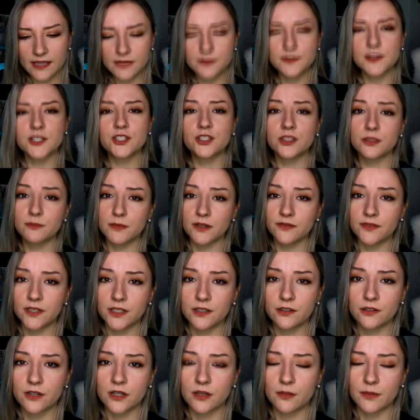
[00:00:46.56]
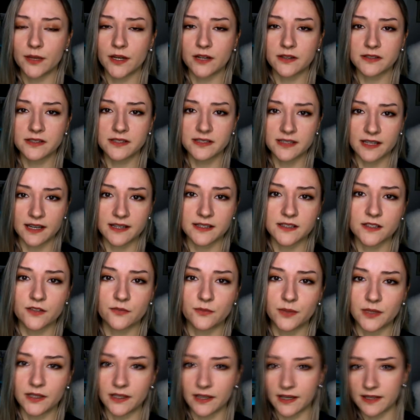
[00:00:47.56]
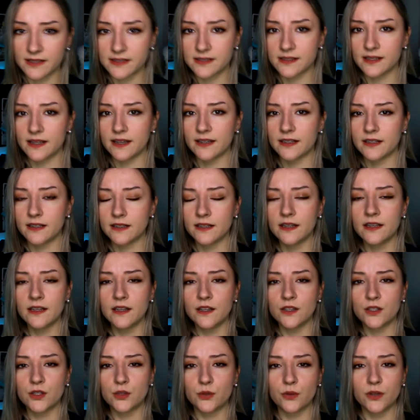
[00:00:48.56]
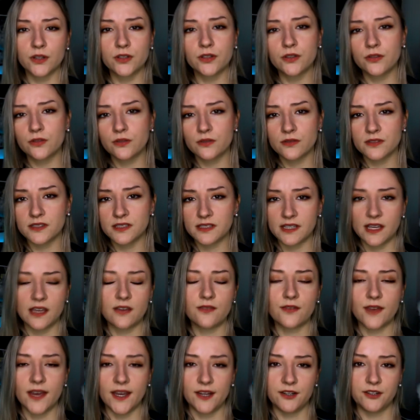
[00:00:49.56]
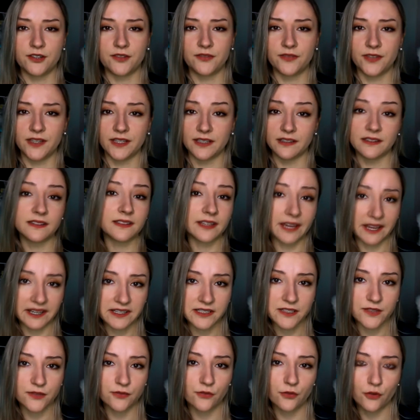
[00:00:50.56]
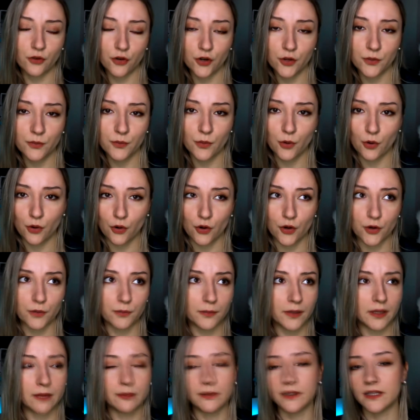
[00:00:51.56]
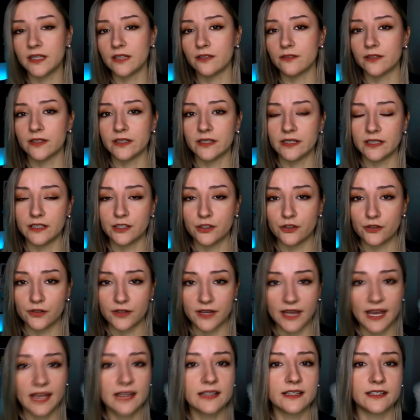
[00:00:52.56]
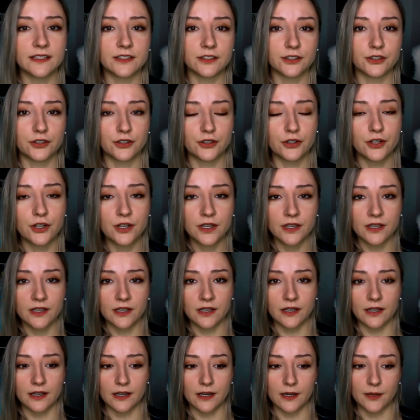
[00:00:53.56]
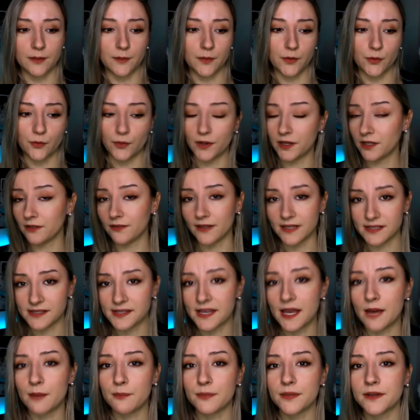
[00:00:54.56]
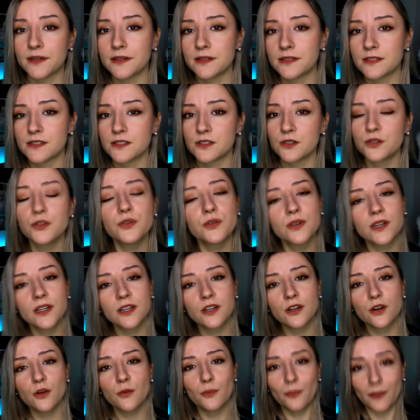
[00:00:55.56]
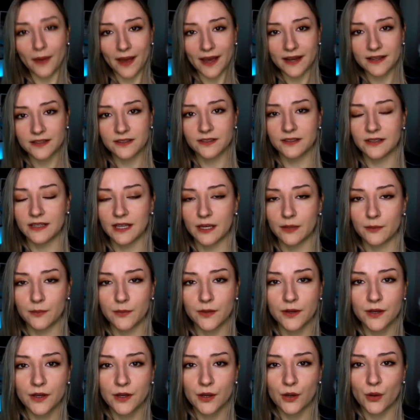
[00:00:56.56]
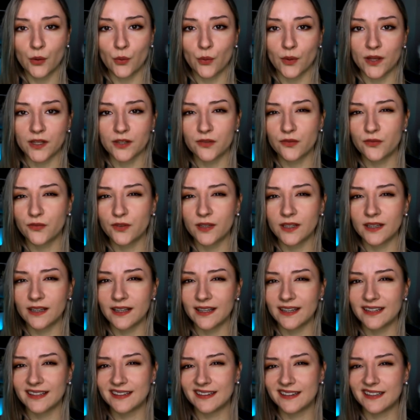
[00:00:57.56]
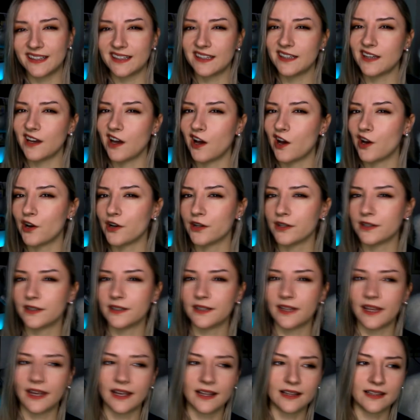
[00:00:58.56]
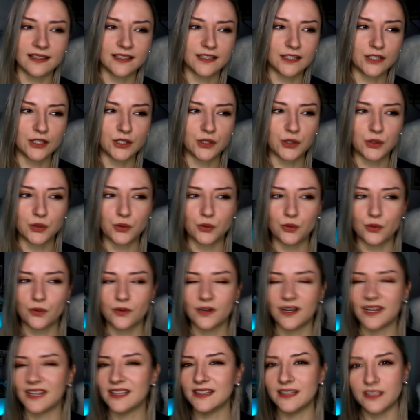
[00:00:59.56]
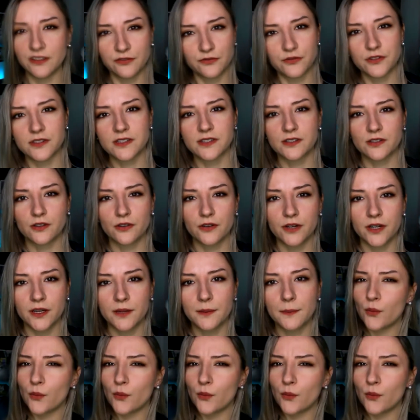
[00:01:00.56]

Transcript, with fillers: As mentioned in my video about signs of being gaslighted, you want to save everything in text form or maybe even in your calendar when events happen, so you can go back to them when you feel like they are telling you a different story.